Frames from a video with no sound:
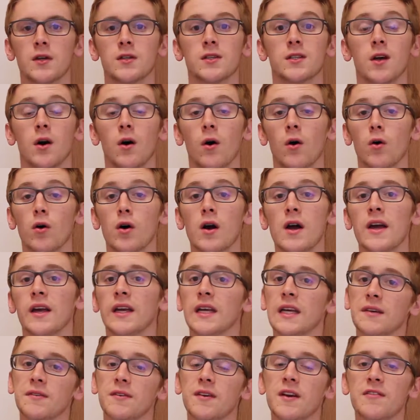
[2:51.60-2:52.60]
So
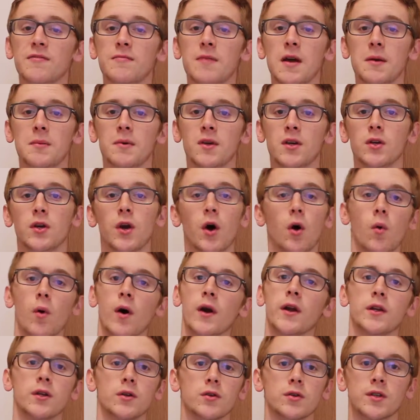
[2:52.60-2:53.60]
even if maybe you don't
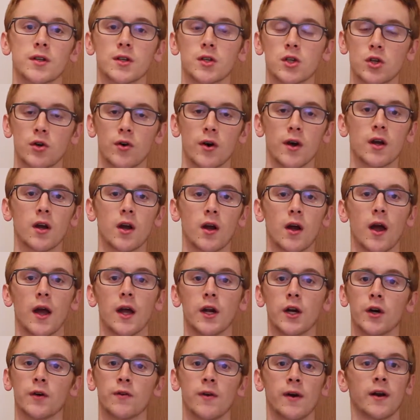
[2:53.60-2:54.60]
want to use this trick
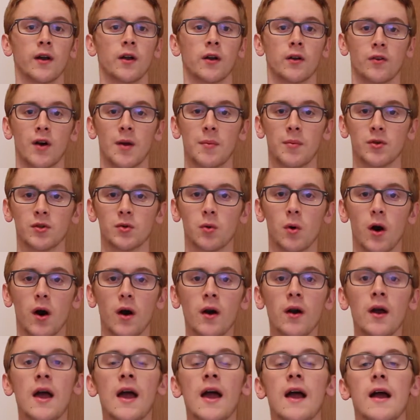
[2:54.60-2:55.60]
in your regular
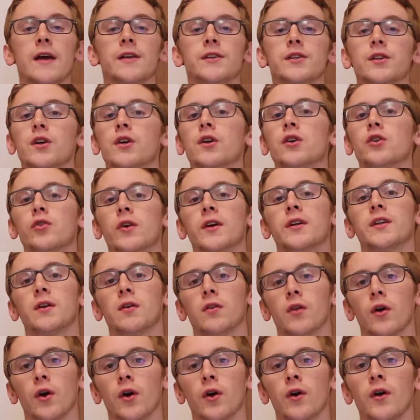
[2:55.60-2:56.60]
repertoire, it's a good trick to
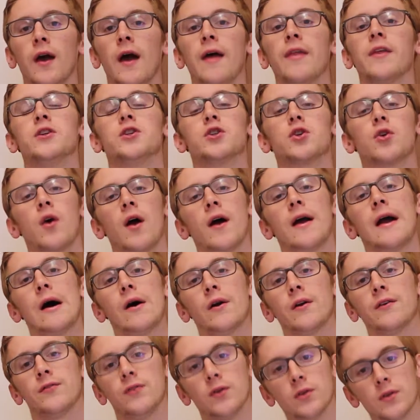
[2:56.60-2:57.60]
learn and then try
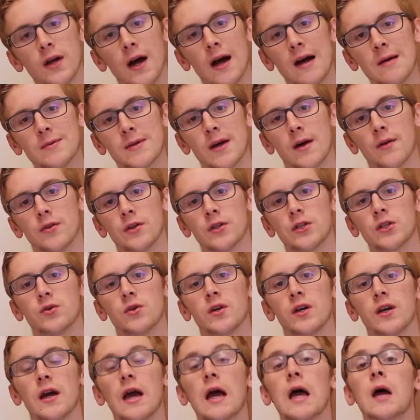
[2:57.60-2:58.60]
out a few times out in the
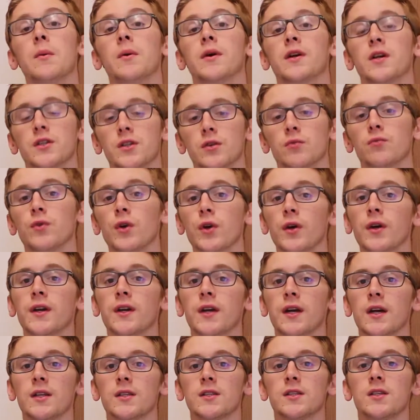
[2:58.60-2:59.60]
street, because it really
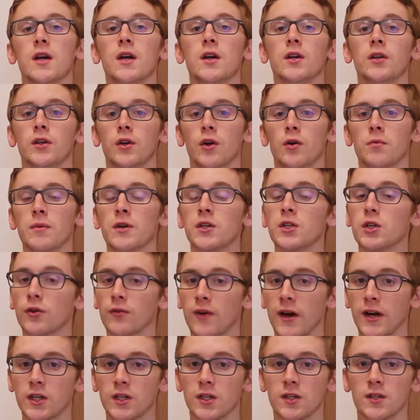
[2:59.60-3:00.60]
gets your
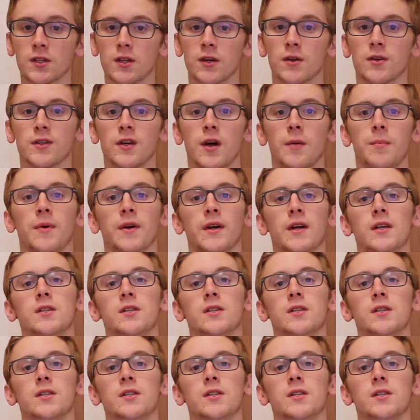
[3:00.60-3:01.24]
misdirection skills up, it